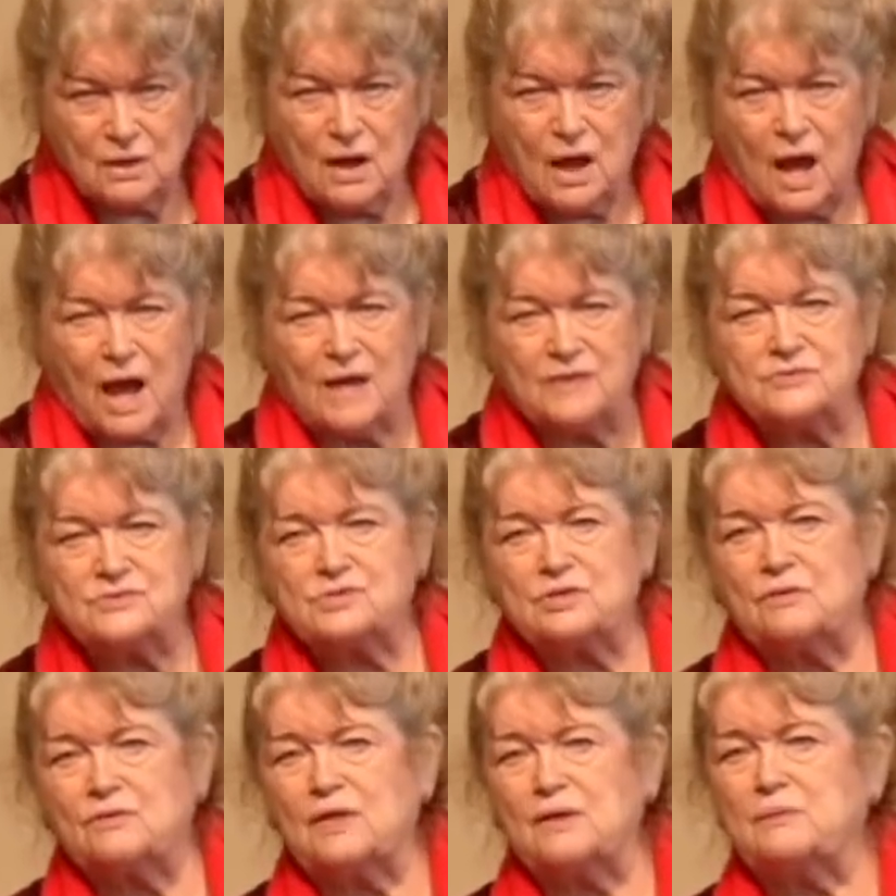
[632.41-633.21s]
And
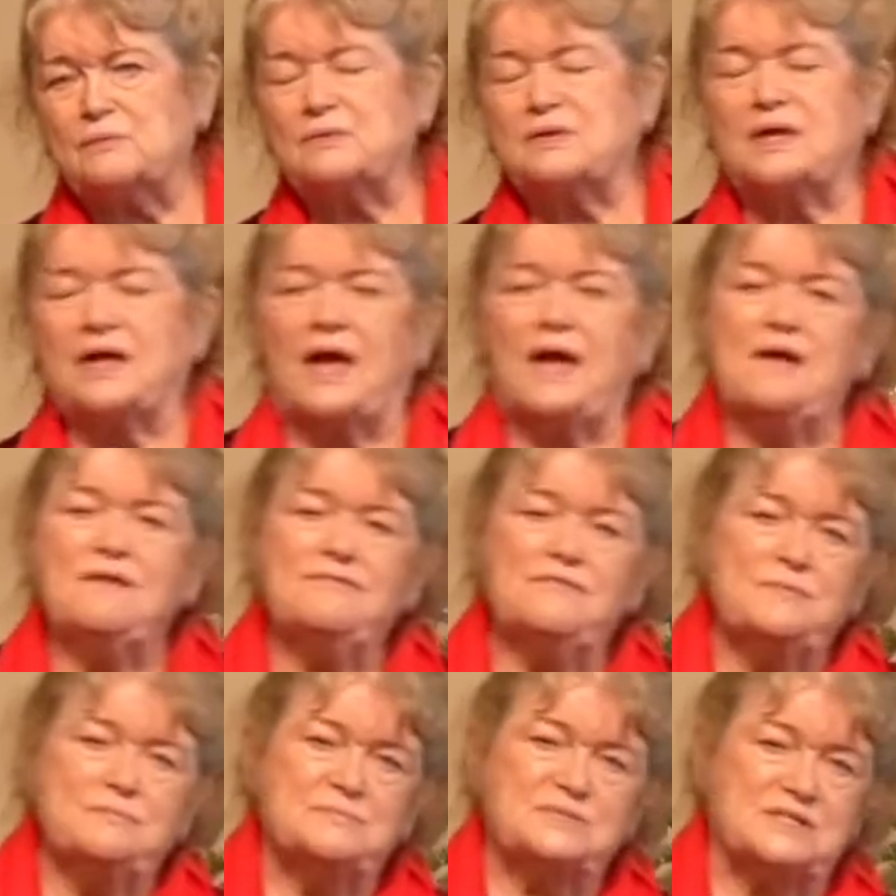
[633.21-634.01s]
so they gave
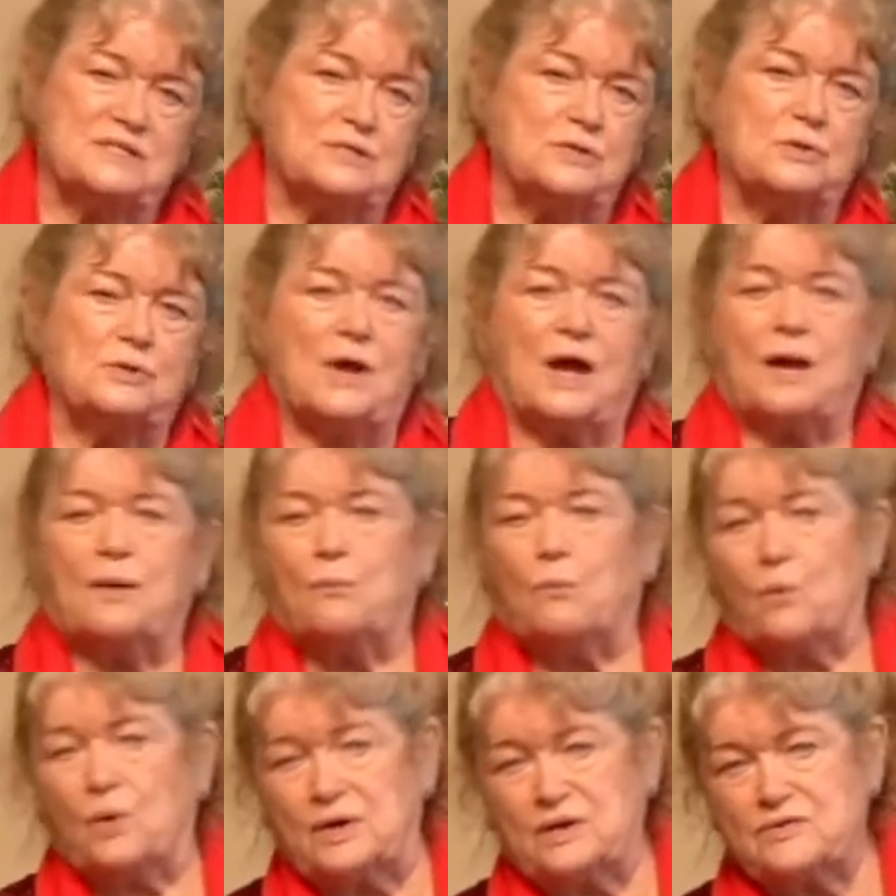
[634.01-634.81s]
him dinner,
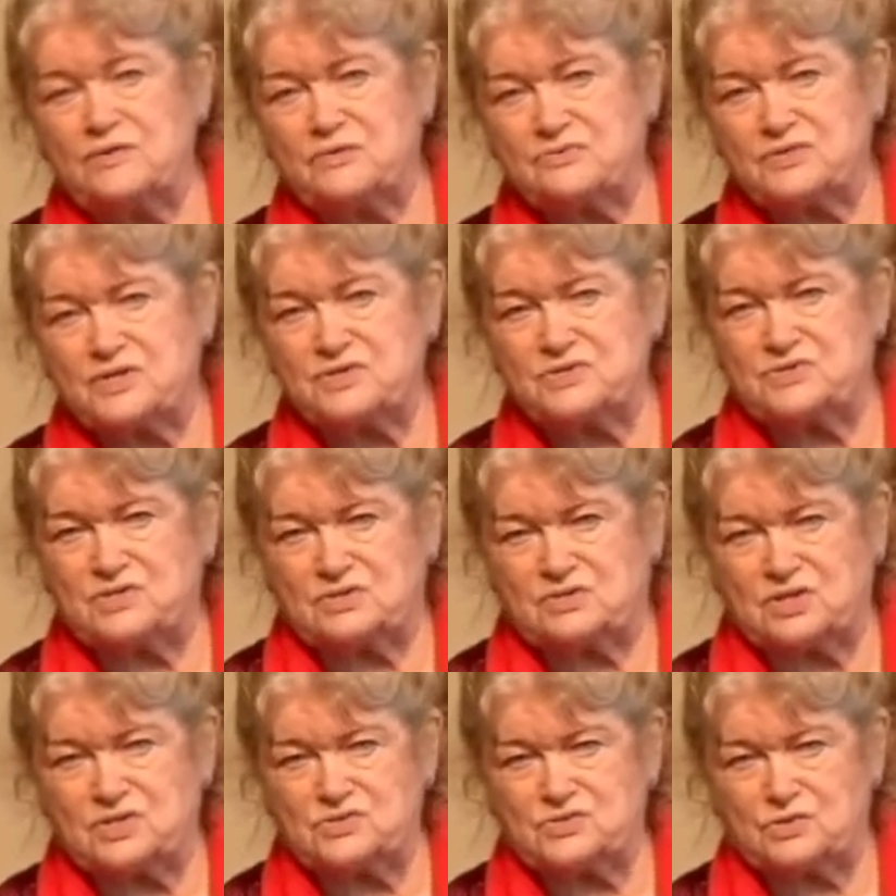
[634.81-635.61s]
and one of the things that
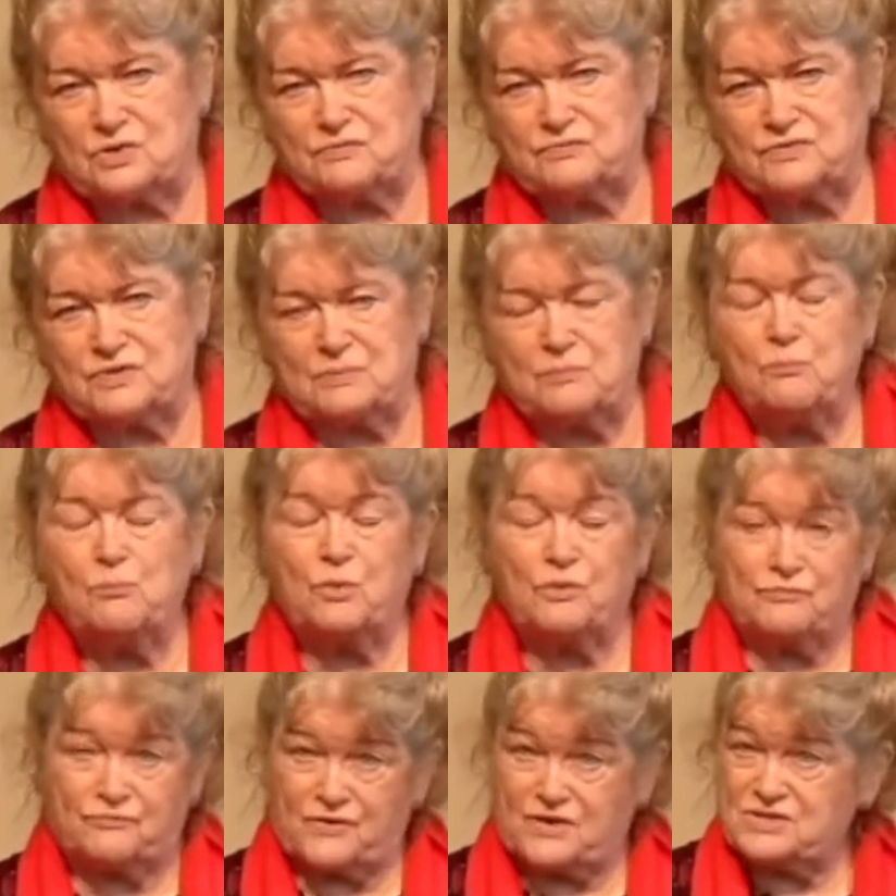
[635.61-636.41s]
they served him
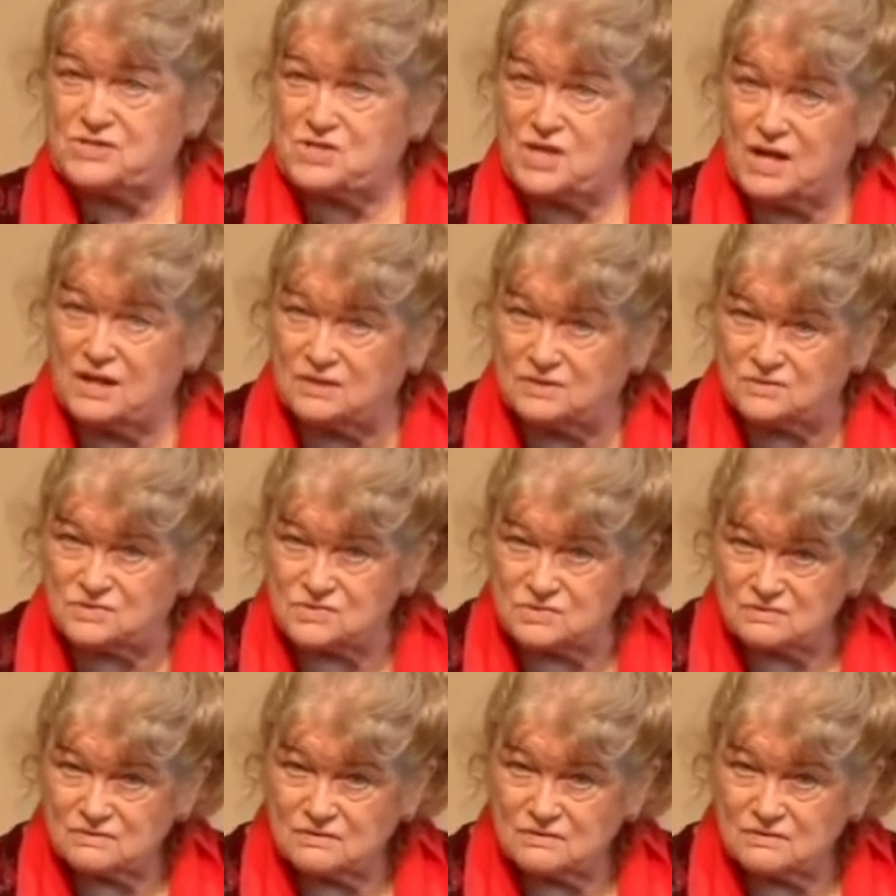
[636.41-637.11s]
were French hens.